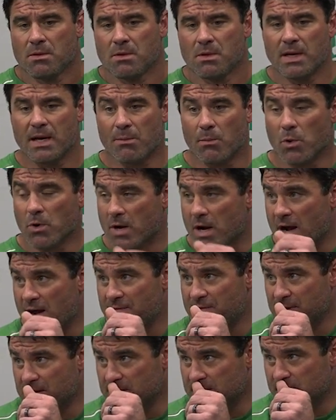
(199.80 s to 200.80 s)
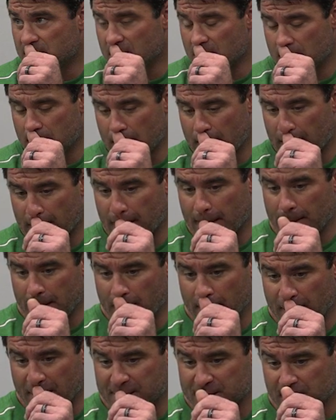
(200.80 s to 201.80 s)
Yeah, more confidence.
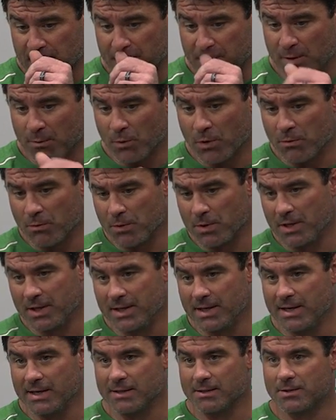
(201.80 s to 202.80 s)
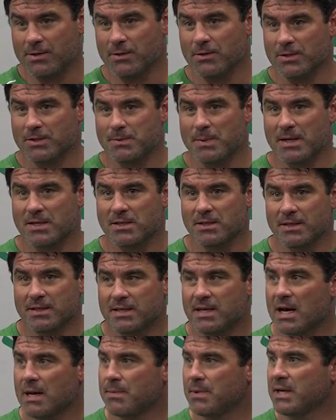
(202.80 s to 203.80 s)
That's something we really needed too, especially
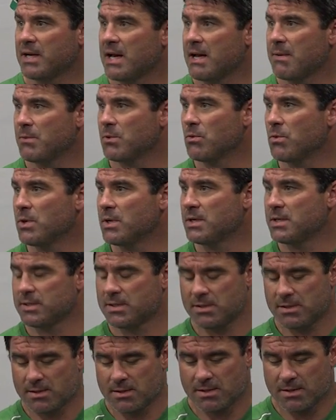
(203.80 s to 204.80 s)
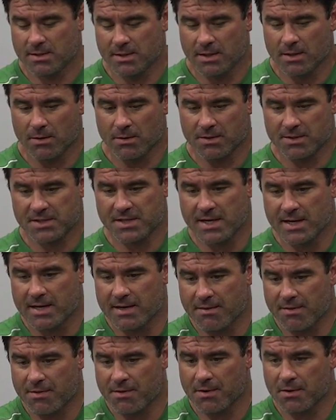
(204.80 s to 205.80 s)
the type of game it was. The
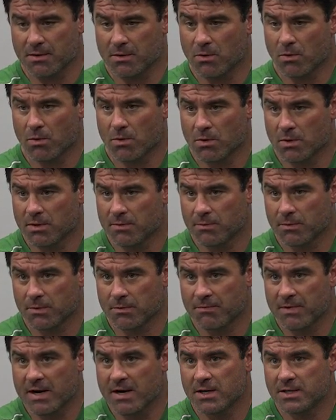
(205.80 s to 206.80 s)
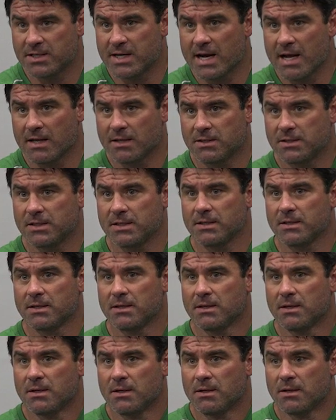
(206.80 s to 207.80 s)
second and third quarter were very challenging
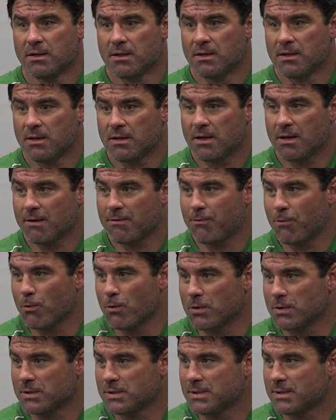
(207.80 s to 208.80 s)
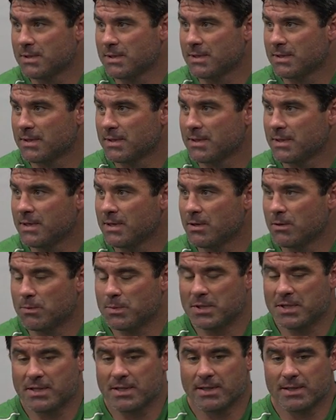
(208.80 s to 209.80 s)
for us,
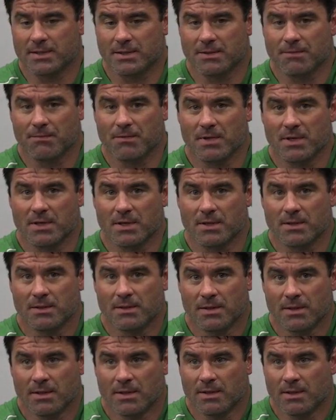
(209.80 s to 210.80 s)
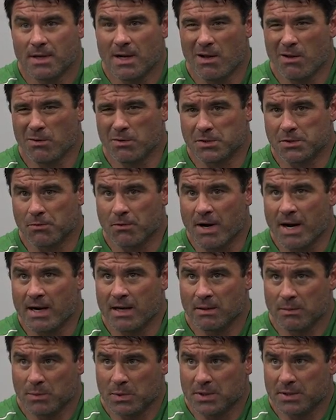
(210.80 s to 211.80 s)
because of the, not only was it
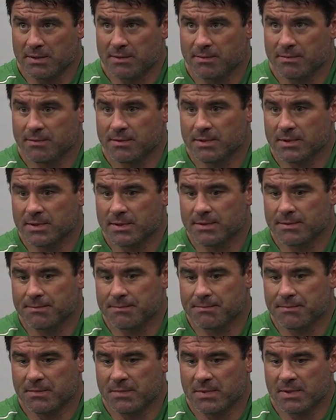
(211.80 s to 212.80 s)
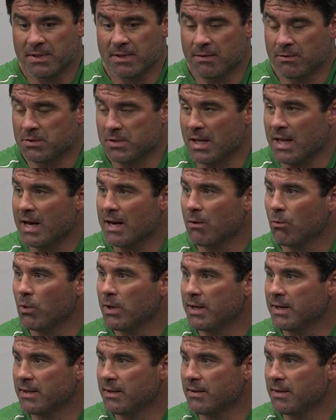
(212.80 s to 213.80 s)
raining, but there was a lot of
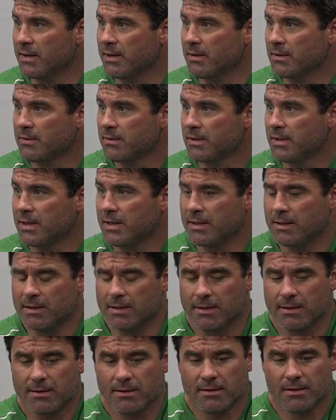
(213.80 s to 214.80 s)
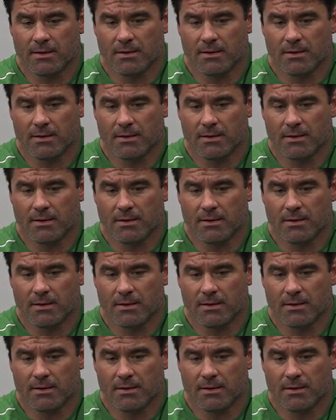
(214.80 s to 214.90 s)
wind in there. And